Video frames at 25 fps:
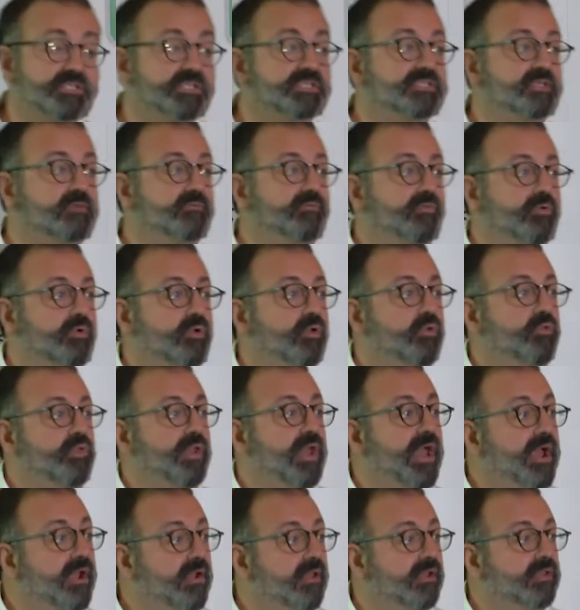system for
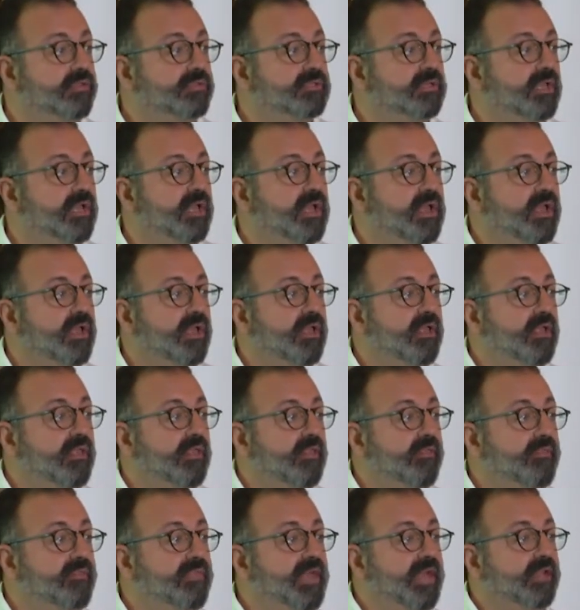Northern Ireland
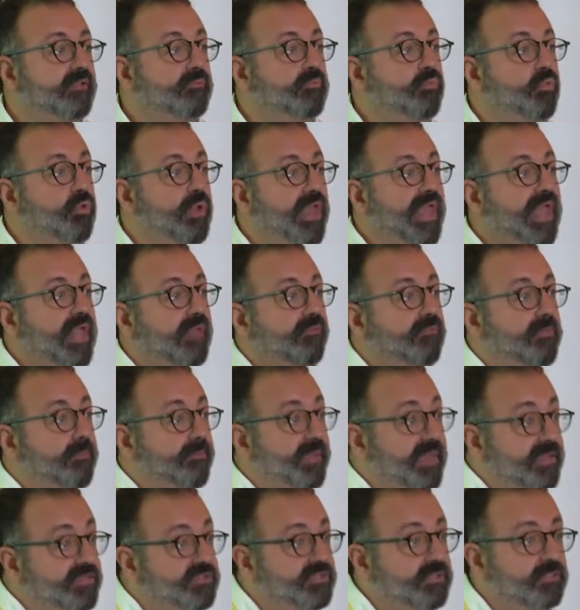that will help the
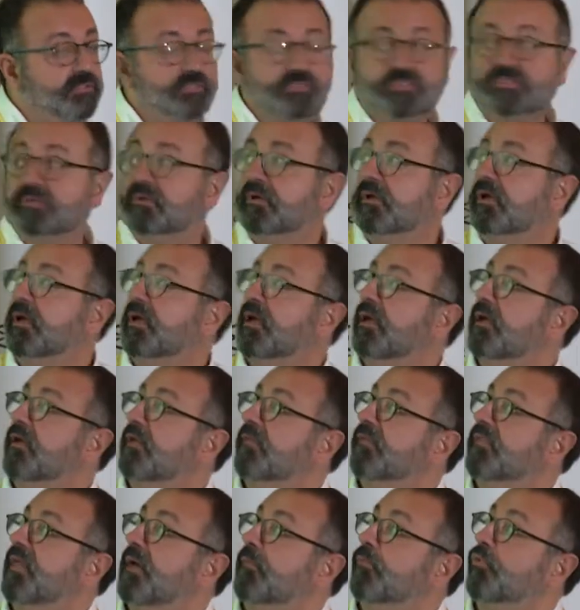patients,
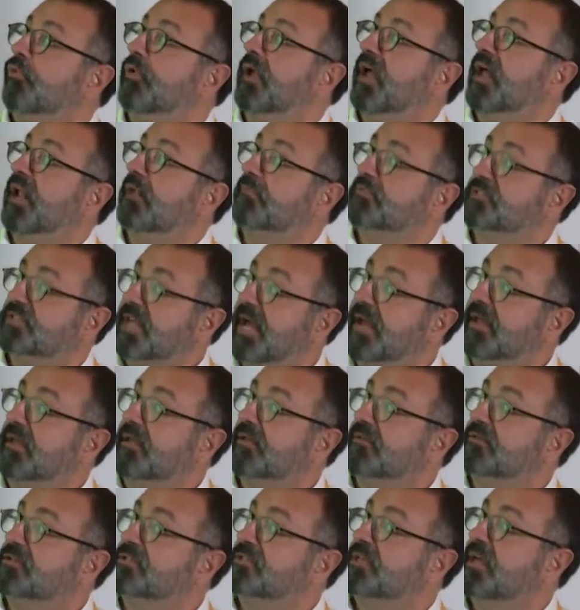that will help
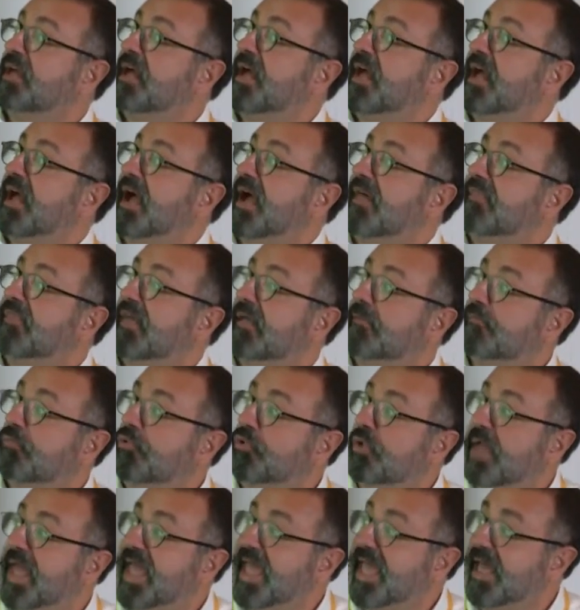science, and that
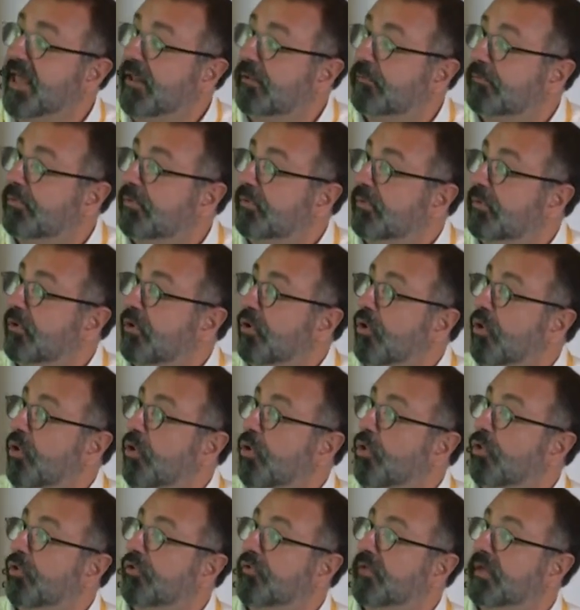will help
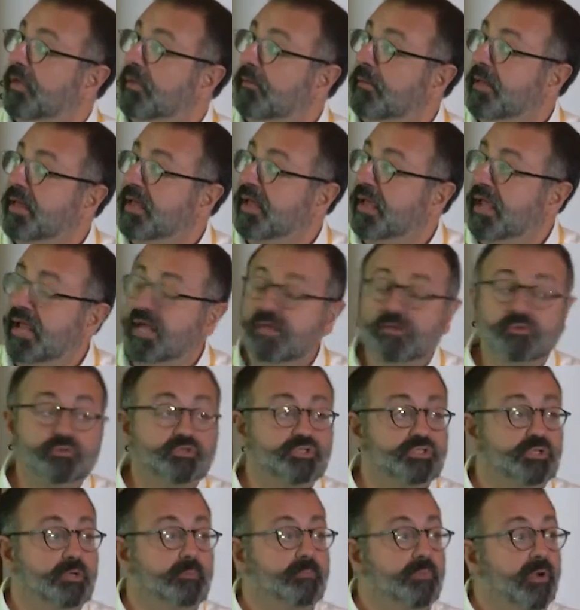all the
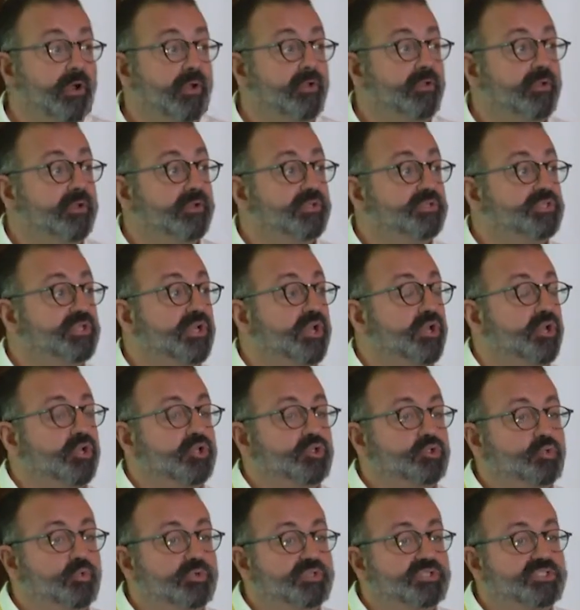industry partners
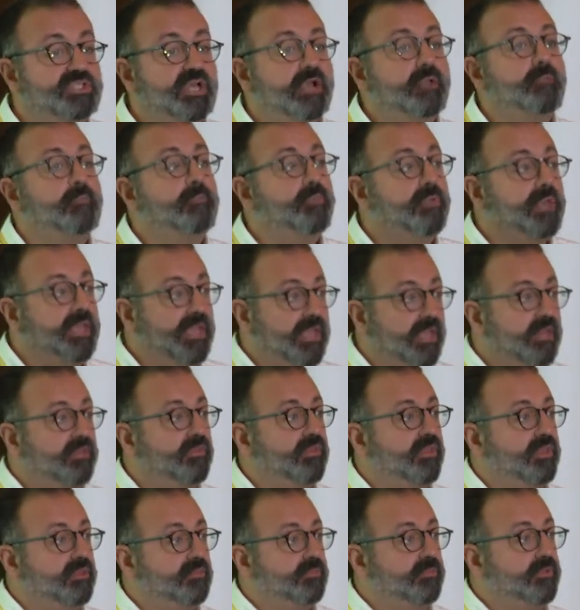to start
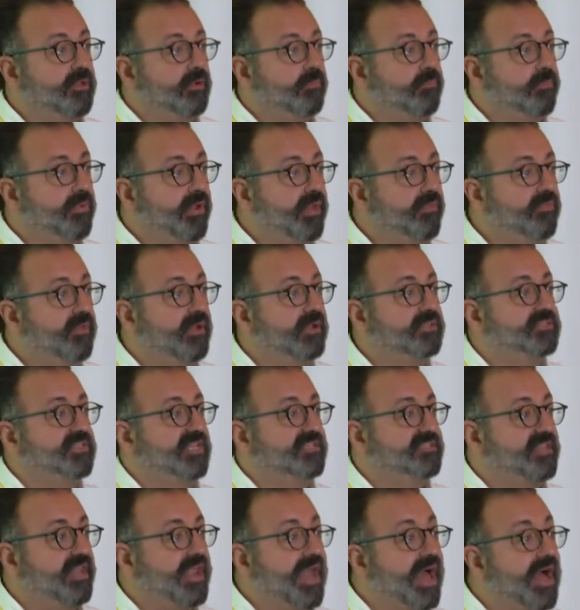bringing their products
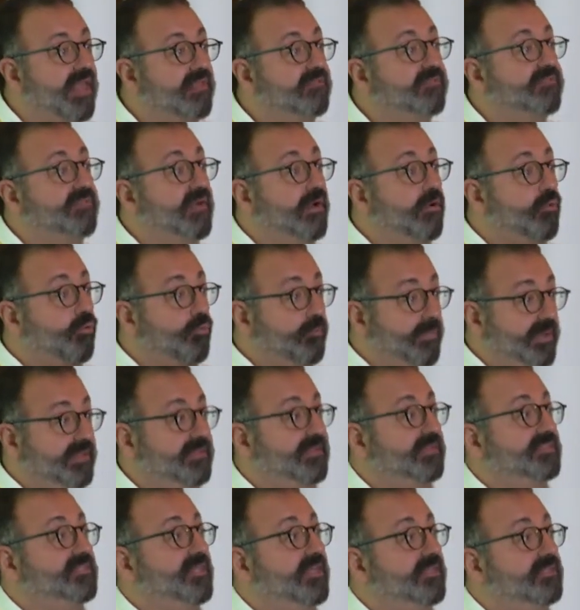as an alpha or
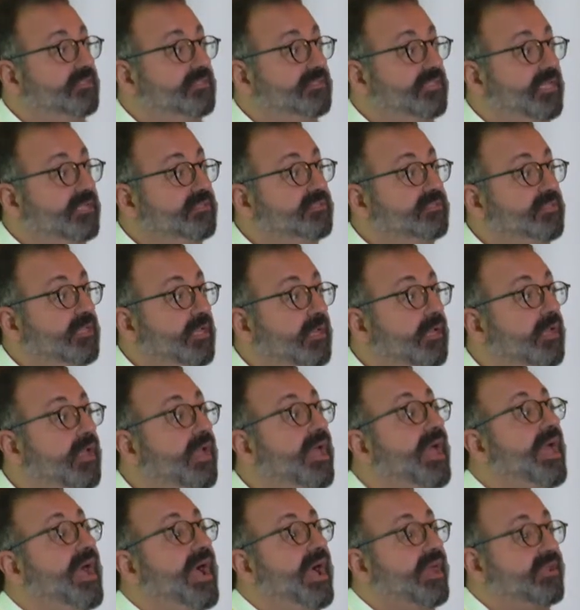beta testing
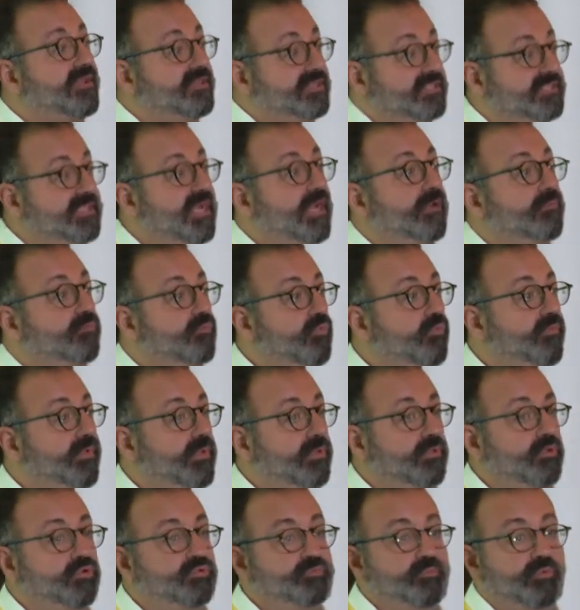and start
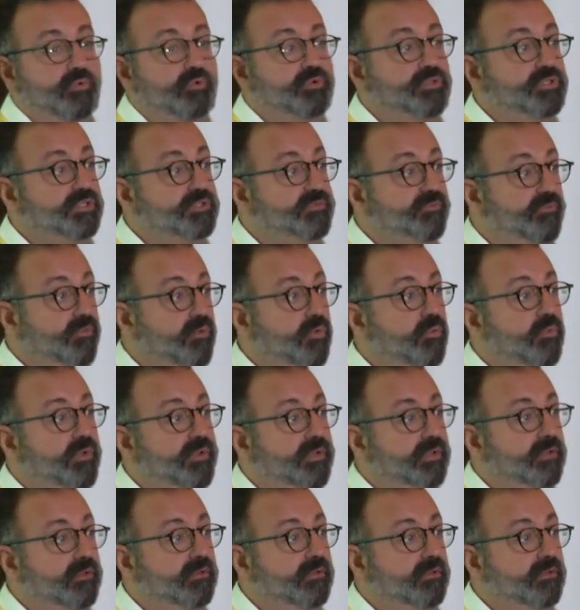moving those projects forward.